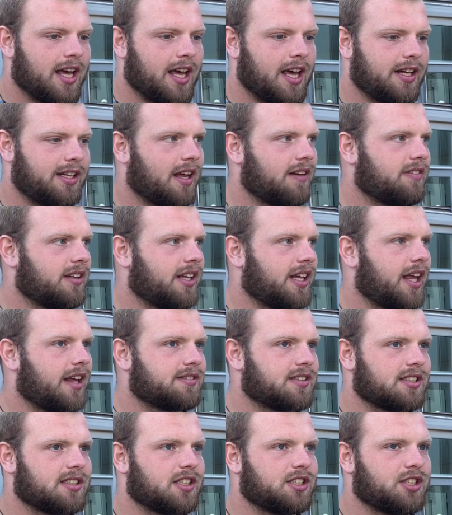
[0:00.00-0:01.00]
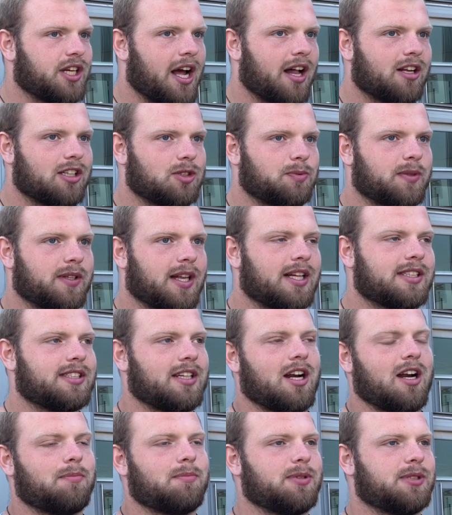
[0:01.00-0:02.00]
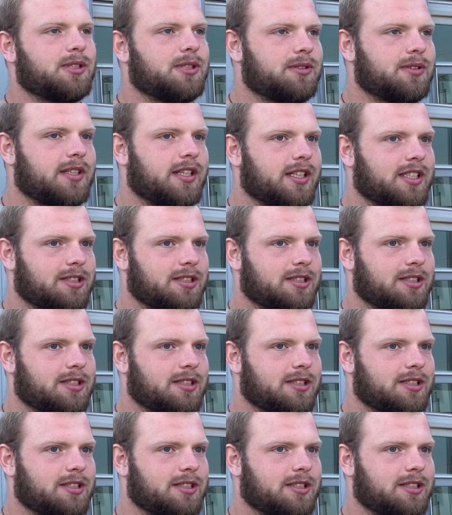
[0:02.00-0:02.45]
it definitely gives us a challenge challenge, but that's an opportunity,